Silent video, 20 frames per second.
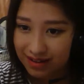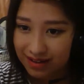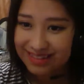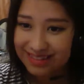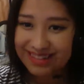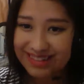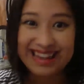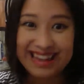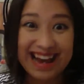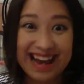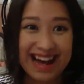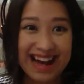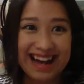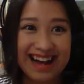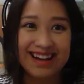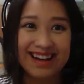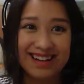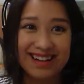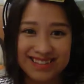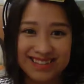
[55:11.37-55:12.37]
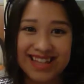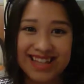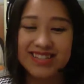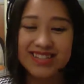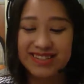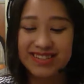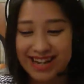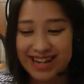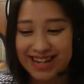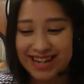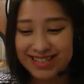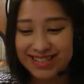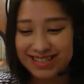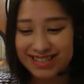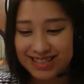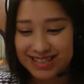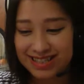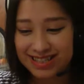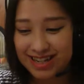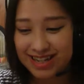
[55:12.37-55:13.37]
Yeah, that's what I
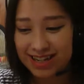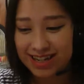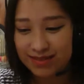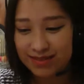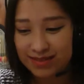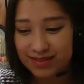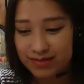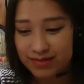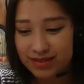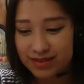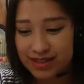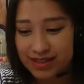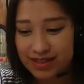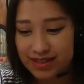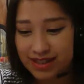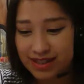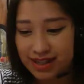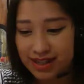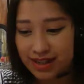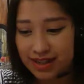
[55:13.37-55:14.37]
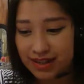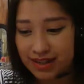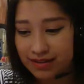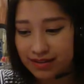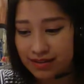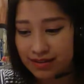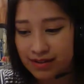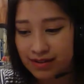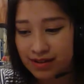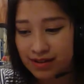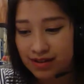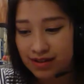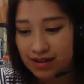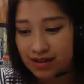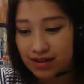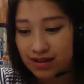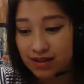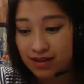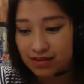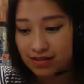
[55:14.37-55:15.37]
did. I was really scared
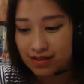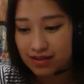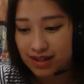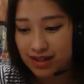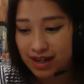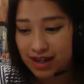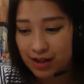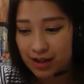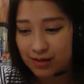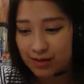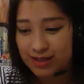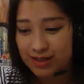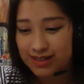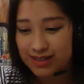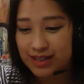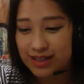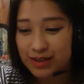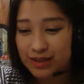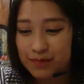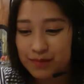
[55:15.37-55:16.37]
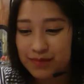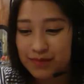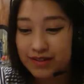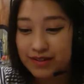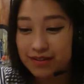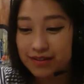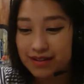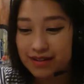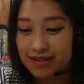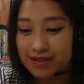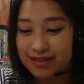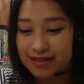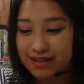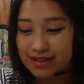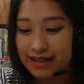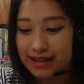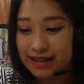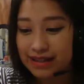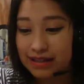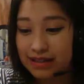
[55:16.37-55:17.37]
that I was gonna be known as
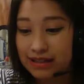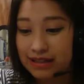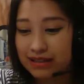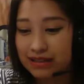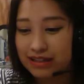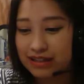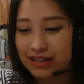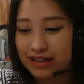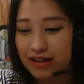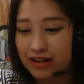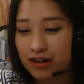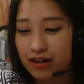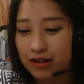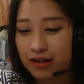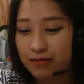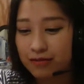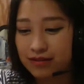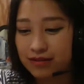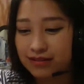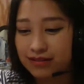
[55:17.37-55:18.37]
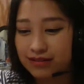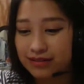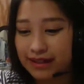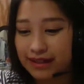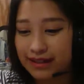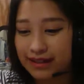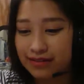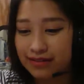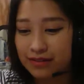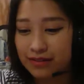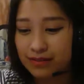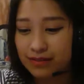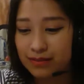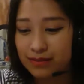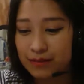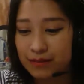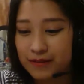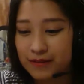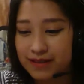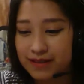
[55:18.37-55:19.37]
like that awkward like
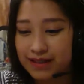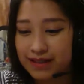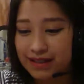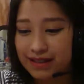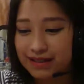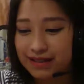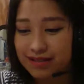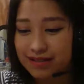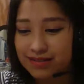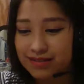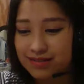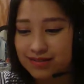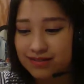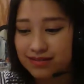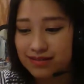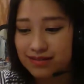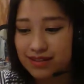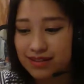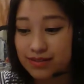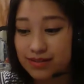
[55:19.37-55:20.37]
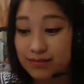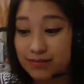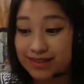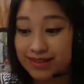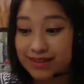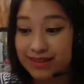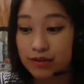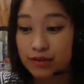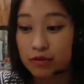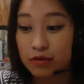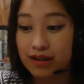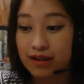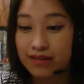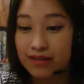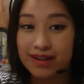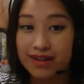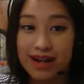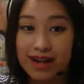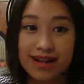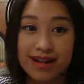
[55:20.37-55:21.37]
person that just is really annoying and
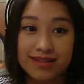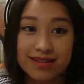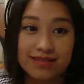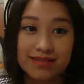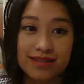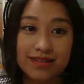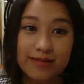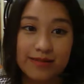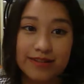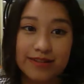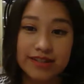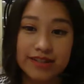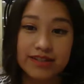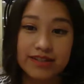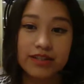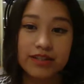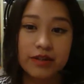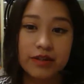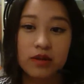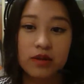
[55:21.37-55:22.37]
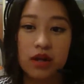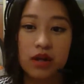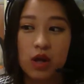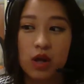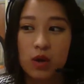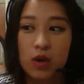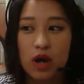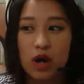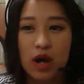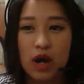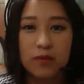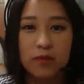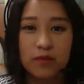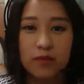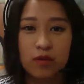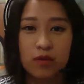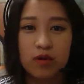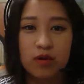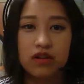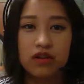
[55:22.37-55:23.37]
that asks a lot of questions. So I
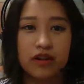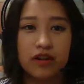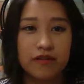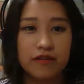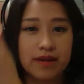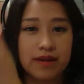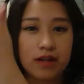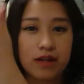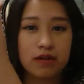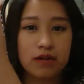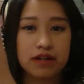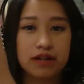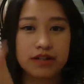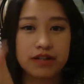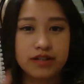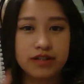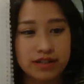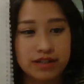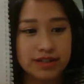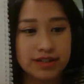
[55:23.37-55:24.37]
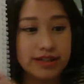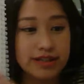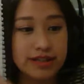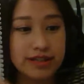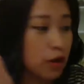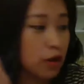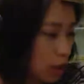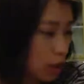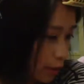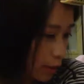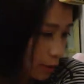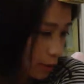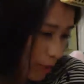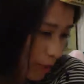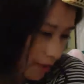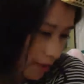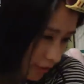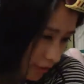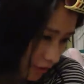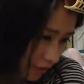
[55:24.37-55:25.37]
wrote a lot of my questions down.
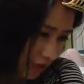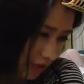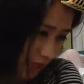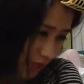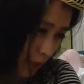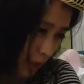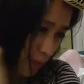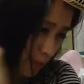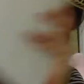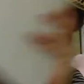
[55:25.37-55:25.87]
Another tip.